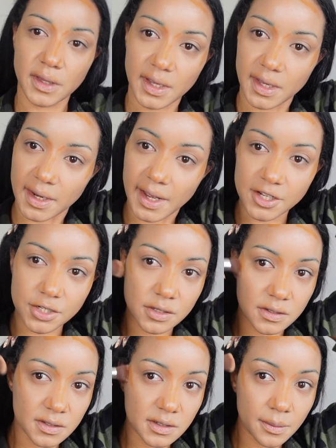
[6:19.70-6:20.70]
then I
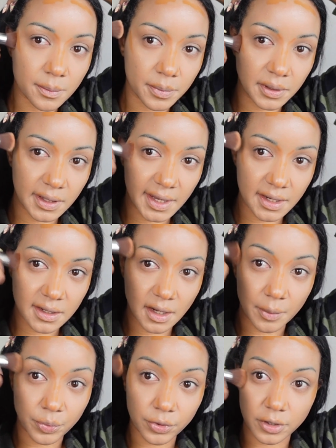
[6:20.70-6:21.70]
just blend
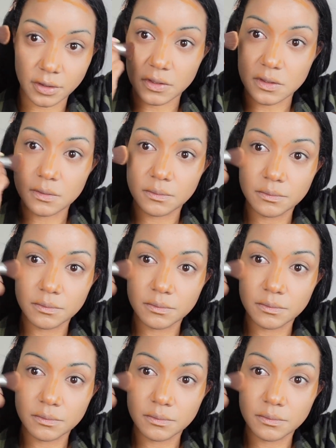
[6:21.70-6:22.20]
upwards.